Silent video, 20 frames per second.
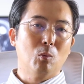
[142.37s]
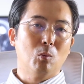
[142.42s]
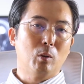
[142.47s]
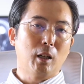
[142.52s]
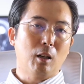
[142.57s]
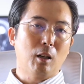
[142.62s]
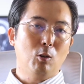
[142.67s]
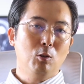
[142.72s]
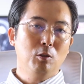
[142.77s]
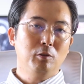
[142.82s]

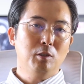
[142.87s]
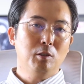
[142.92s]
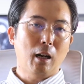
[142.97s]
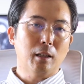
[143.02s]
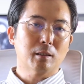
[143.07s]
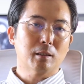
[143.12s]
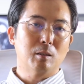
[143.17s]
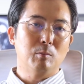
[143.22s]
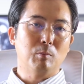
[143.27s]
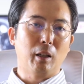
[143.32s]
we
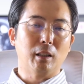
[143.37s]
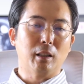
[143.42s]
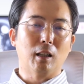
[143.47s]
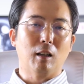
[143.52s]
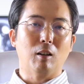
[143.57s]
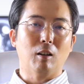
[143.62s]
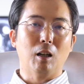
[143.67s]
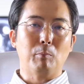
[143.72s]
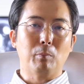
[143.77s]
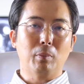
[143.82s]
overestimate
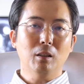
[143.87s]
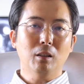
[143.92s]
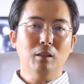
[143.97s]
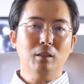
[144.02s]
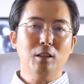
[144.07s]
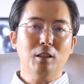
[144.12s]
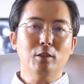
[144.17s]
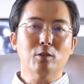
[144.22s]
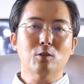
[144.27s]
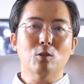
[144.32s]
our
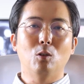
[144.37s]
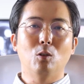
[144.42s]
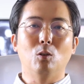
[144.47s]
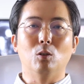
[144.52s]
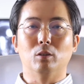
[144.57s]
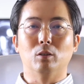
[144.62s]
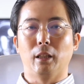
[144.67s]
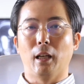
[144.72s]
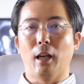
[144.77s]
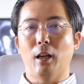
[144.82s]
abilities
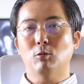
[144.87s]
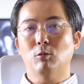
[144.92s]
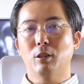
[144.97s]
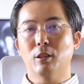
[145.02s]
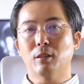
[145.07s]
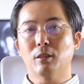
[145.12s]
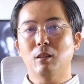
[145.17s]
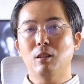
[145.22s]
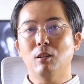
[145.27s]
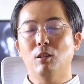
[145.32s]
or the
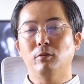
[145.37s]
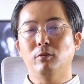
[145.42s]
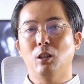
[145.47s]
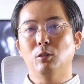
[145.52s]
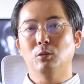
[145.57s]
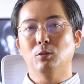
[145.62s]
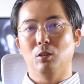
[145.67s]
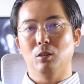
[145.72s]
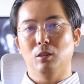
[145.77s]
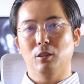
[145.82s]
accuracy of
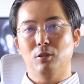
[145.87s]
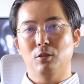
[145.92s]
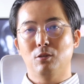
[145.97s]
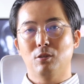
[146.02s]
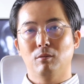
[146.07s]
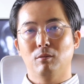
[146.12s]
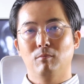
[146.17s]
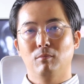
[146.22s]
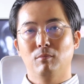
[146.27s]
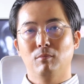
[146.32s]
our
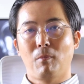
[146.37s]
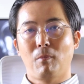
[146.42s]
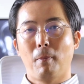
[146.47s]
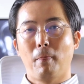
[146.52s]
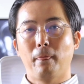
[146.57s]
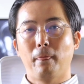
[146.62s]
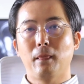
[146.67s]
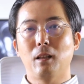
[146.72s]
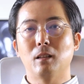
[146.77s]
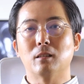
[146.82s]
knowledge.
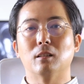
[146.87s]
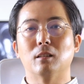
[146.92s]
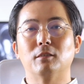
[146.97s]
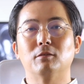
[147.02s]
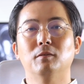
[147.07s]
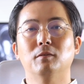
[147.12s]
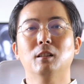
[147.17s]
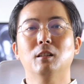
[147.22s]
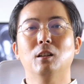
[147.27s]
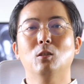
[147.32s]
It's
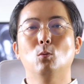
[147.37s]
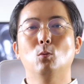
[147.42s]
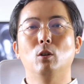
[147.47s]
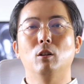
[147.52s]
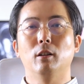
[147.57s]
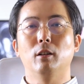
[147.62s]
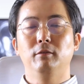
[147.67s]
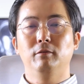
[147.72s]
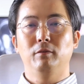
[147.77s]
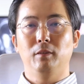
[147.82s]
like thinking
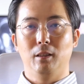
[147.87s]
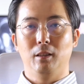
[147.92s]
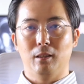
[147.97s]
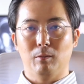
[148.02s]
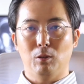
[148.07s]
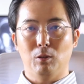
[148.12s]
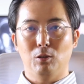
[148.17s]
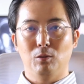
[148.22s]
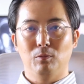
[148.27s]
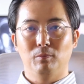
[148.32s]
we're
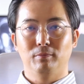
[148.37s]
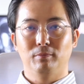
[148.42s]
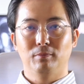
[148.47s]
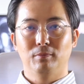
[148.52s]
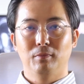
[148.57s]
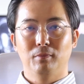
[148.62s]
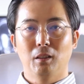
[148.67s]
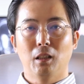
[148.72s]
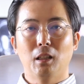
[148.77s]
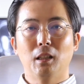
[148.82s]
invincible.
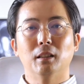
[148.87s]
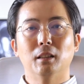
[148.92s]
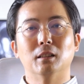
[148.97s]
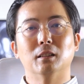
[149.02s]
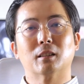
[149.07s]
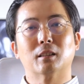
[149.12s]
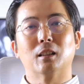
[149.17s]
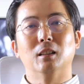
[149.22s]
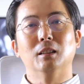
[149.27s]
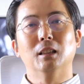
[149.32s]

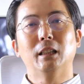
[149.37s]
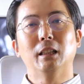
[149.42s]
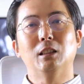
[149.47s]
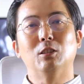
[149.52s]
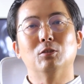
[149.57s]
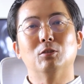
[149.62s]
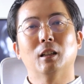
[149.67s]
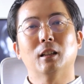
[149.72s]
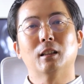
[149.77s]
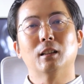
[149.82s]
This can
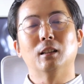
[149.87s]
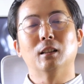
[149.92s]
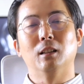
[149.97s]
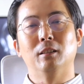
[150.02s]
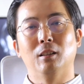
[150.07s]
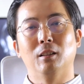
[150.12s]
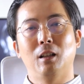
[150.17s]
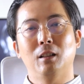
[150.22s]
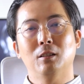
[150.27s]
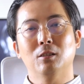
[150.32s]
lead to taking
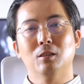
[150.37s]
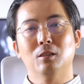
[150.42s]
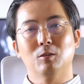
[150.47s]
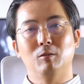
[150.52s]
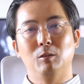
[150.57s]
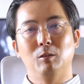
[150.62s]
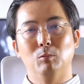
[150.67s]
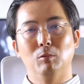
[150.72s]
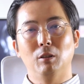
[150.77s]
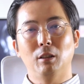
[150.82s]

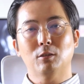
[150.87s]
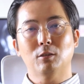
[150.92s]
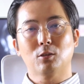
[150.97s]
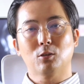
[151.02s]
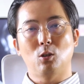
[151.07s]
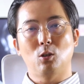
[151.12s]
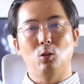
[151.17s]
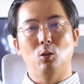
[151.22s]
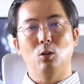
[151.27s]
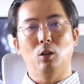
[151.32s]
unnecessary
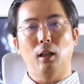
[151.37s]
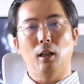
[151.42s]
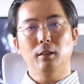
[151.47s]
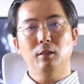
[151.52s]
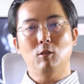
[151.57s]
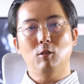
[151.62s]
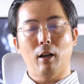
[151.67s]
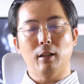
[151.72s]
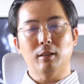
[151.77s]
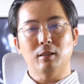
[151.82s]
risks or
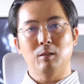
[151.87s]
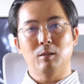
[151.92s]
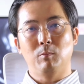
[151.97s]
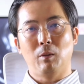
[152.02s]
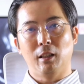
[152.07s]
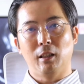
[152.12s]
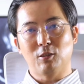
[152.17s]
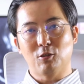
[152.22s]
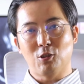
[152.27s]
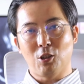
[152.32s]

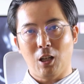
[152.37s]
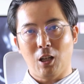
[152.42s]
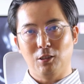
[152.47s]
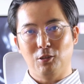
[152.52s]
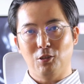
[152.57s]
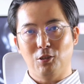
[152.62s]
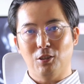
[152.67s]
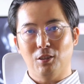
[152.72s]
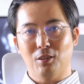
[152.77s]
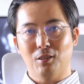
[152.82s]
underestimating
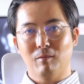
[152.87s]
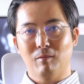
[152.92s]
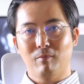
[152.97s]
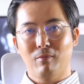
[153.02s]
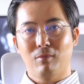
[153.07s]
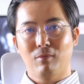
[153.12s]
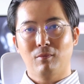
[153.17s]
challenges.